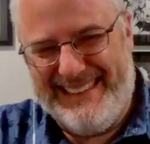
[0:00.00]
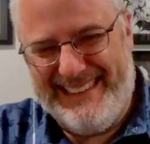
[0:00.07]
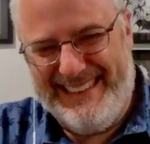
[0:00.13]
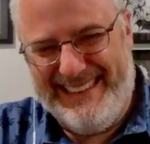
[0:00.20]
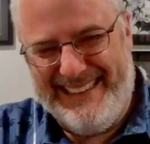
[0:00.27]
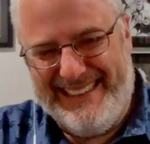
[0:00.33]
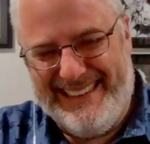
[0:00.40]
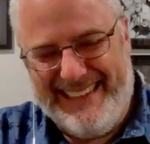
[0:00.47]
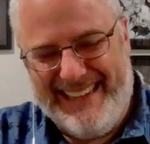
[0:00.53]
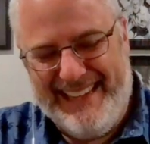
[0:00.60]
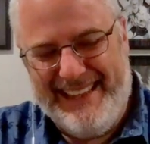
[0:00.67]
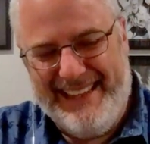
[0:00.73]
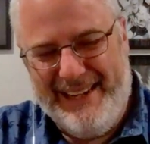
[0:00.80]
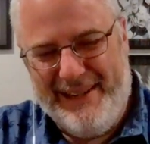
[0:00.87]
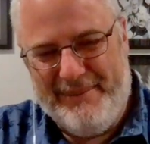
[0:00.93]
Yeah,
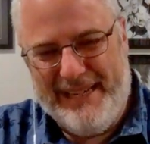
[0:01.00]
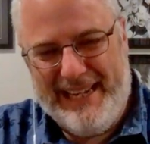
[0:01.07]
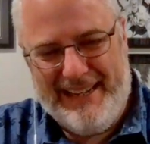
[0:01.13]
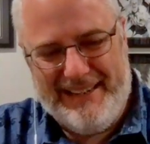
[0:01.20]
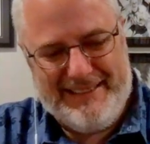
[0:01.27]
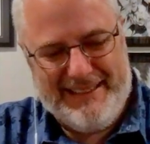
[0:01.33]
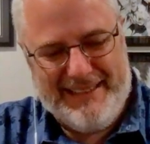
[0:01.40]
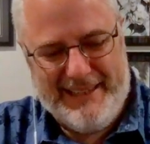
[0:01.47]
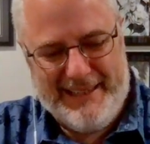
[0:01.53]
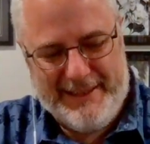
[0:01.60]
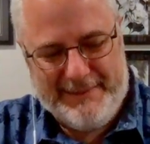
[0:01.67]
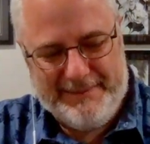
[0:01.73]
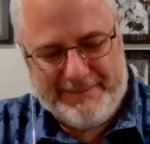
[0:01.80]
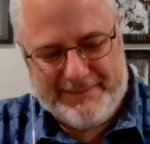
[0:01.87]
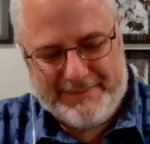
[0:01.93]
it'll be out
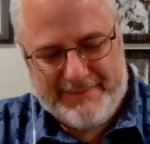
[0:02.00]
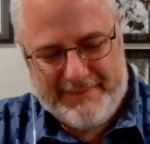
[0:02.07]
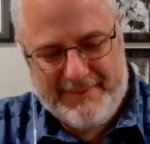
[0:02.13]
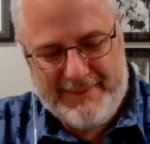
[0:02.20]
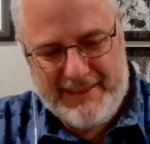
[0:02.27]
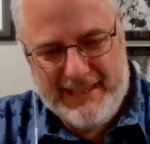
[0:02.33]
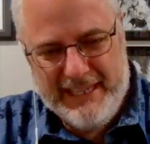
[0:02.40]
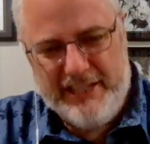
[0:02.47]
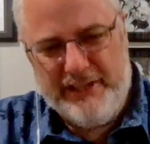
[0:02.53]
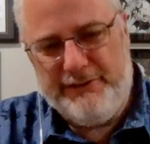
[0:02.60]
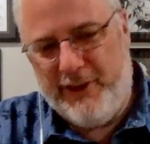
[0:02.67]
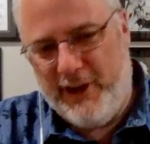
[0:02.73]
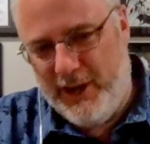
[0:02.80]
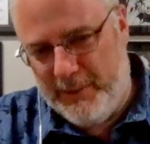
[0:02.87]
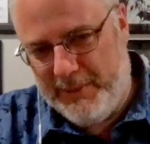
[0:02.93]
in the
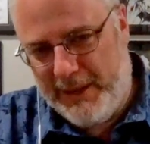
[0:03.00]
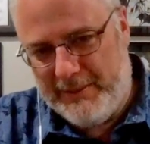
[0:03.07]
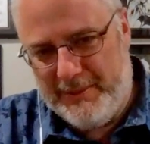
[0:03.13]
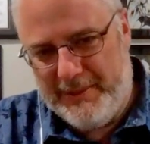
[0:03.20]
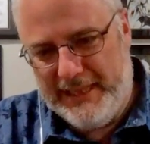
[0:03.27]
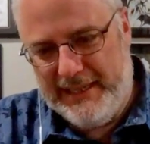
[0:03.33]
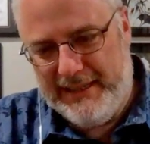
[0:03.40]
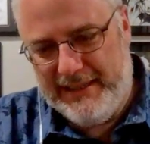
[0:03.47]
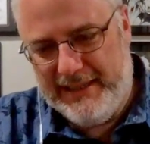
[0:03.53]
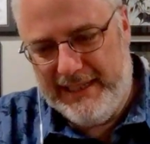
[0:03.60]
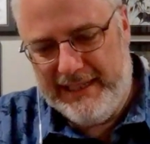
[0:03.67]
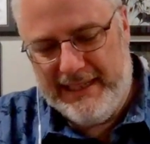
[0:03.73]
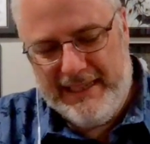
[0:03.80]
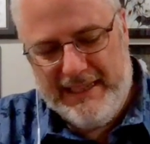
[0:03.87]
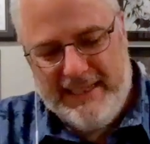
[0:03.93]
fall, probably, I
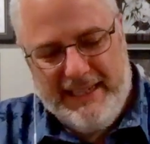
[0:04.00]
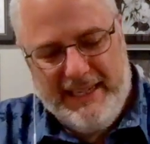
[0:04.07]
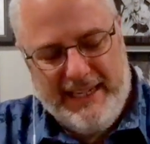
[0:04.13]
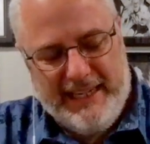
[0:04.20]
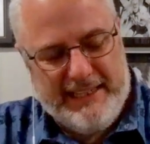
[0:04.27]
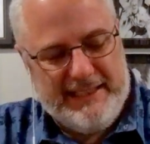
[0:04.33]
think. And